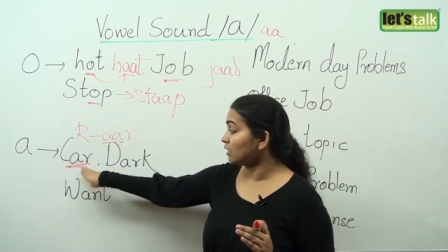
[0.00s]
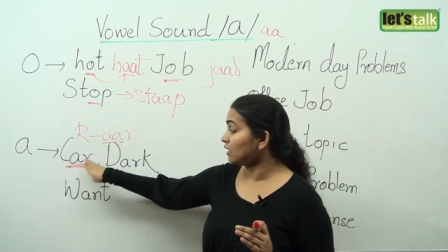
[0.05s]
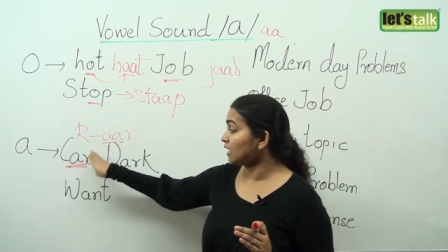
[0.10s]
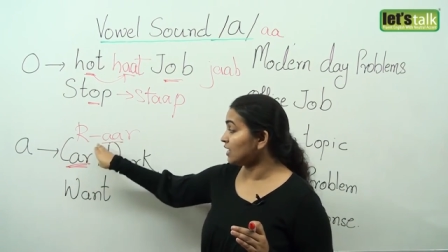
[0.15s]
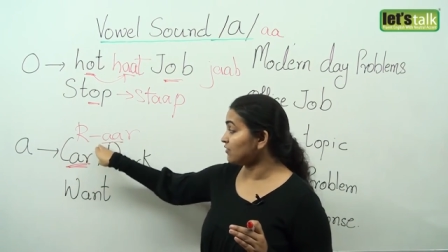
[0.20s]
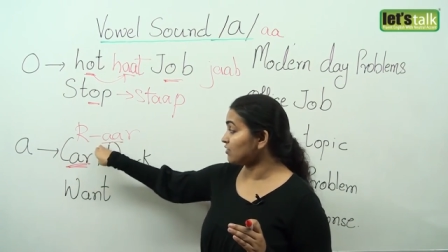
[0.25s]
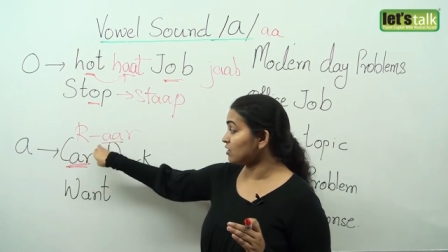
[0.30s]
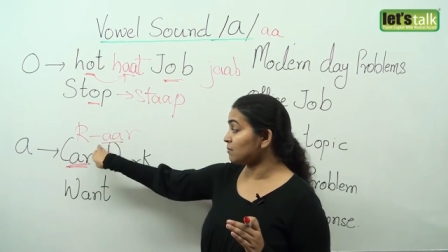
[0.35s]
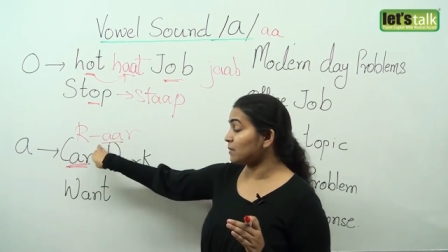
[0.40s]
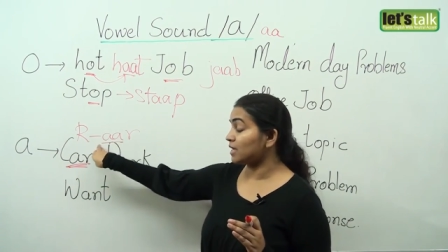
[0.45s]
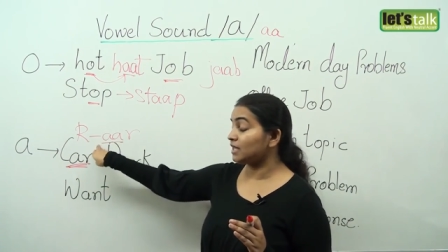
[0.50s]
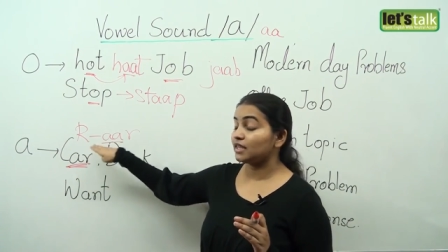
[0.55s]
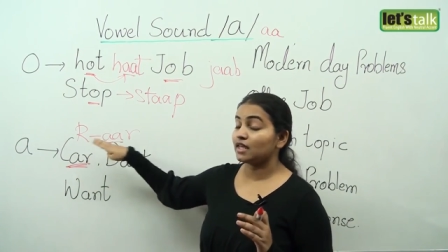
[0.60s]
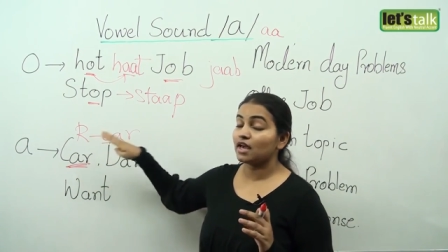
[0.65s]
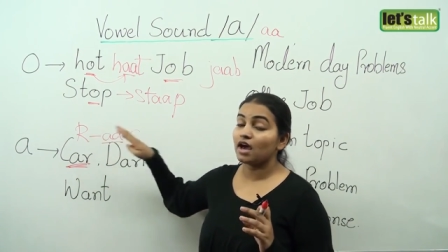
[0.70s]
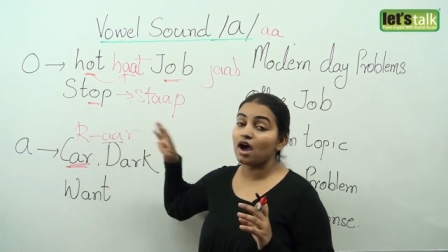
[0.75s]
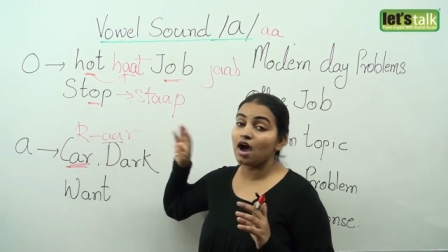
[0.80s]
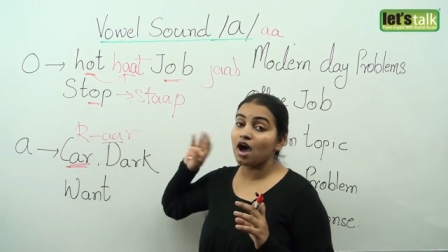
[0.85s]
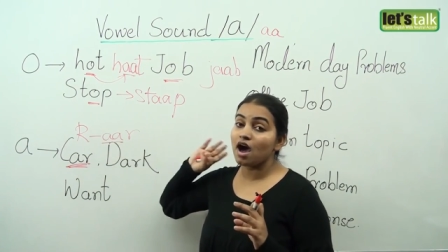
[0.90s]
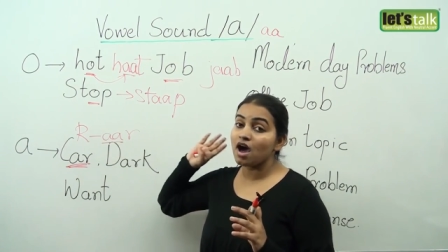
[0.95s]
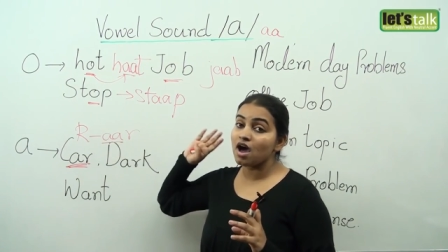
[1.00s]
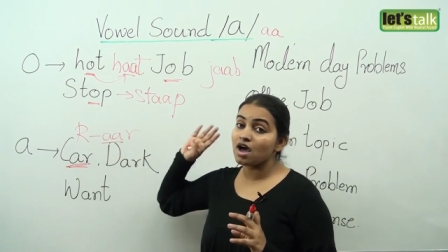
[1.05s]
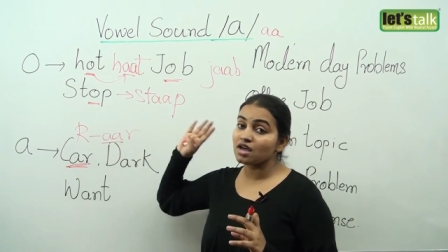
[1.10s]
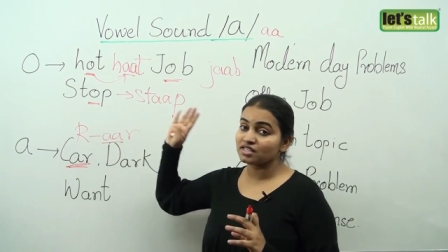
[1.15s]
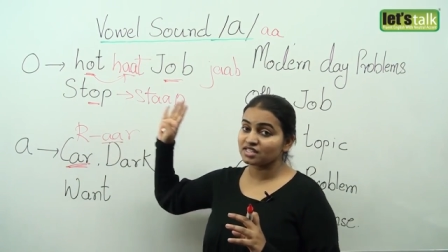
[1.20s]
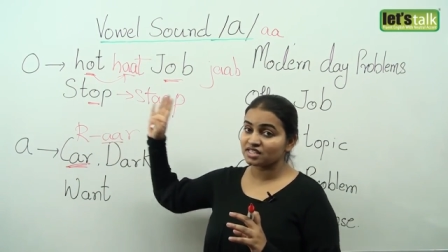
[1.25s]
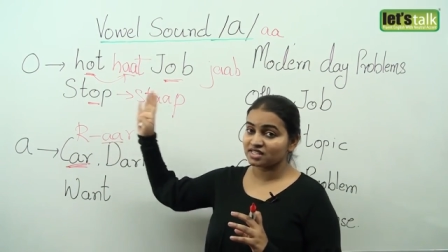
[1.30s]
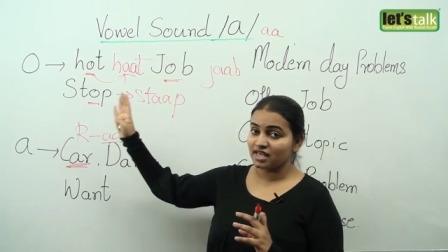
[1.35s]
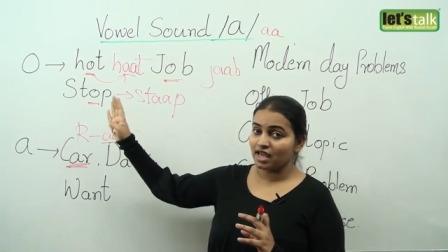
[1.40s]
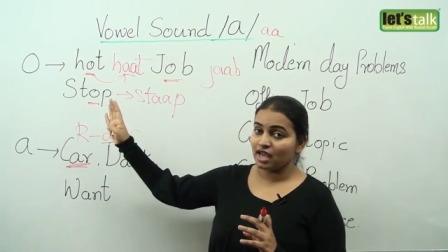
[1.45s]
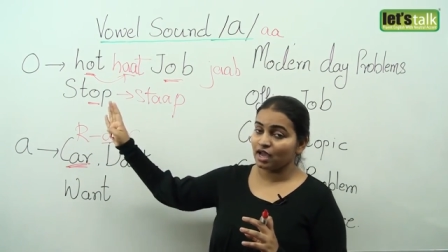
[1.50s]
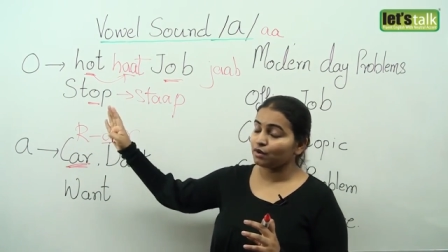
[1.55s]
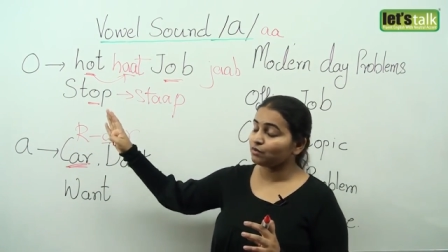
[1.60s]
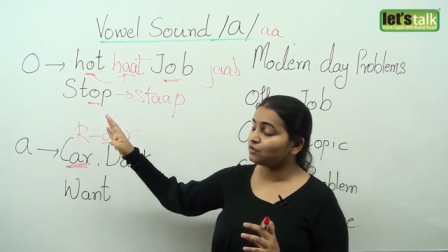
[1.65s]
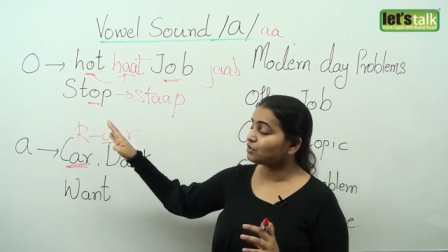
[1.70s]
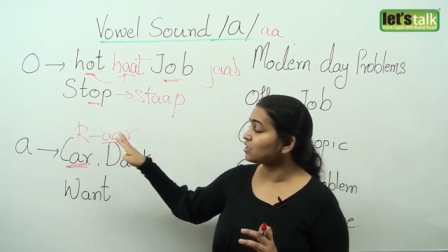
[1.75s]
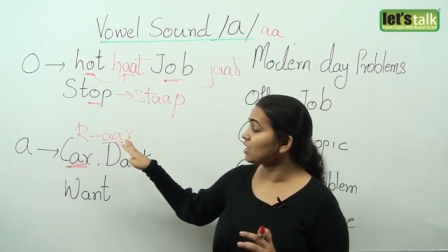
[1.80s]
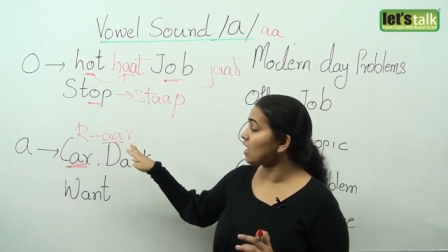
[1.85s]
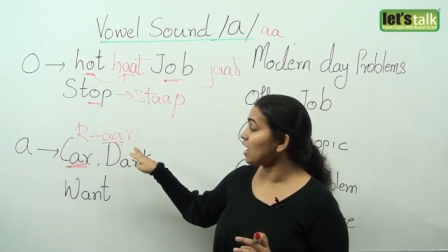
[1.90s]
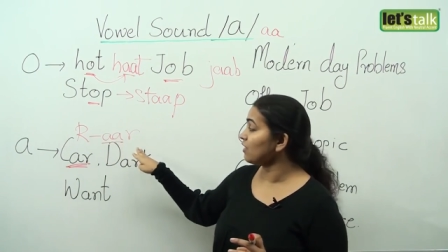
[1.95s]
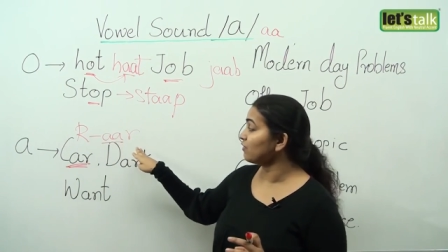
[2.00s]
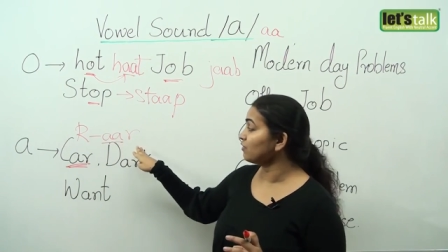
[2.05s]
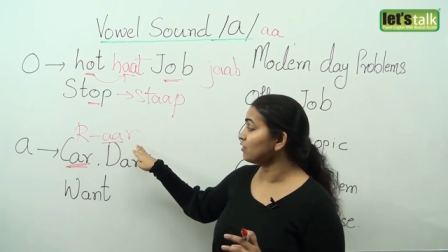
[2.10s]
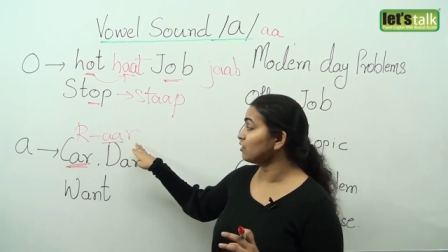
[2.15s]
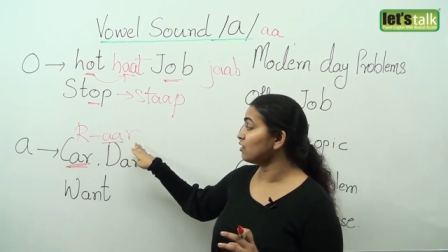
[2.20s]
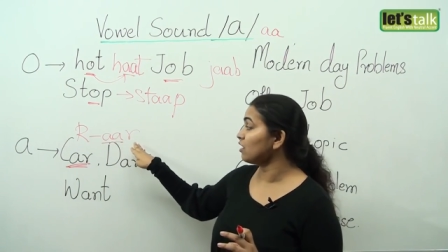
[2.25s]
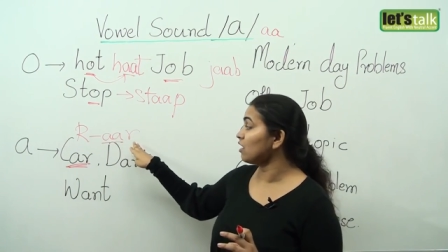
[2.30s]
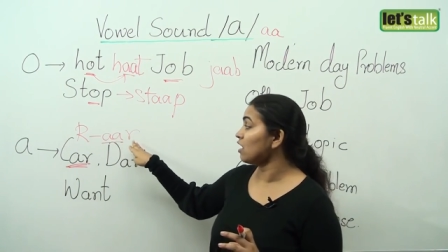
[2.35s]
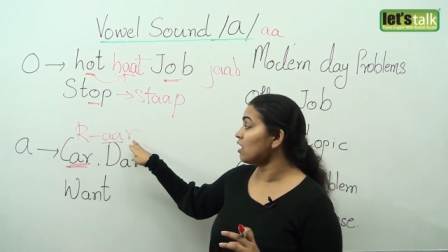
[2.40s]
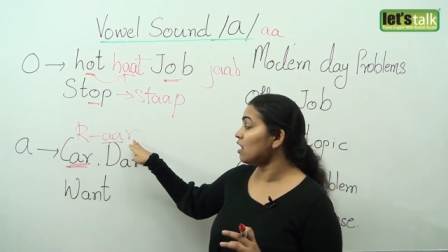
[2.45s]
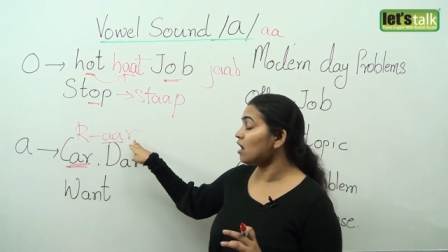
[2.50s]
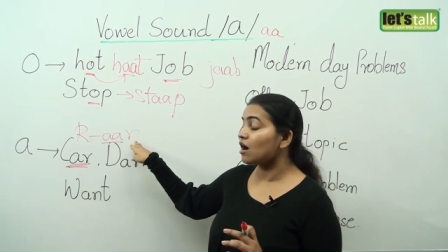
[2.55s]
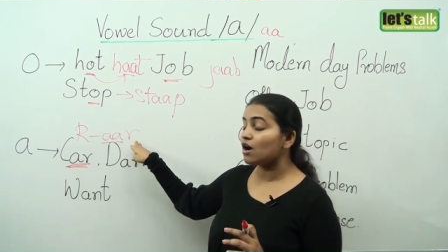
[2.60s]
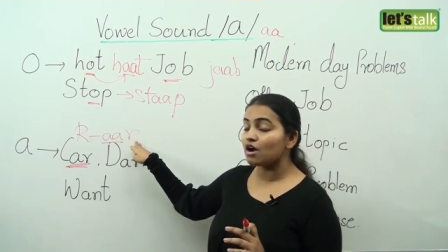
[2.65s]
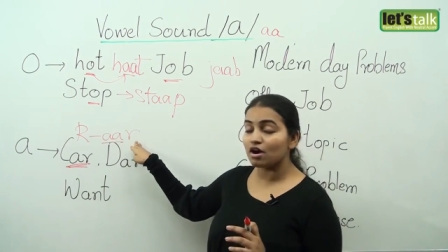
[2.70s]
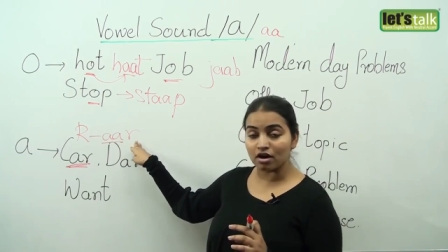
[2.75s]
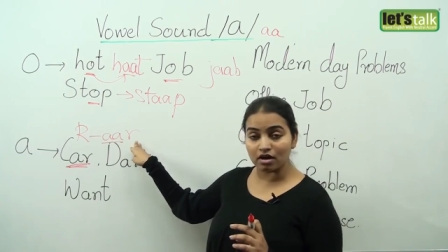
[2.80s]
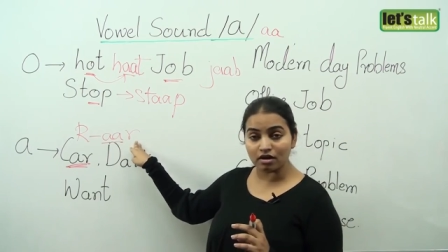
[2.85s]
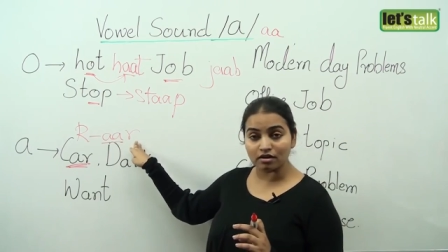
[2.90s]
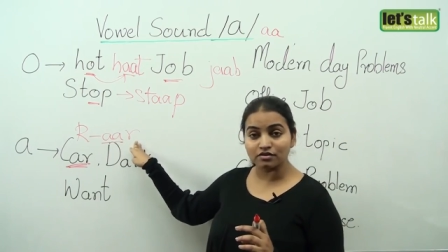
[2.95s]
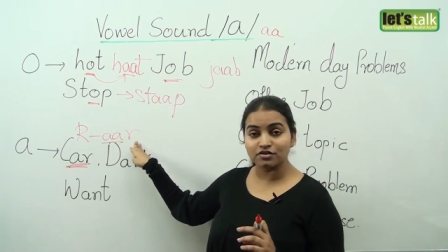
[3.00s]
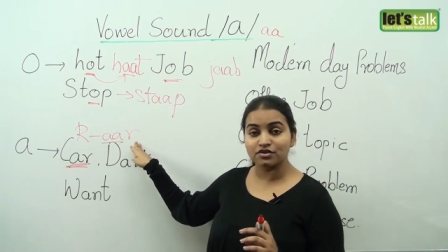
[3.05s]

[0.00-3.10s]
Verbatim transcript: giving me the r sound and the r.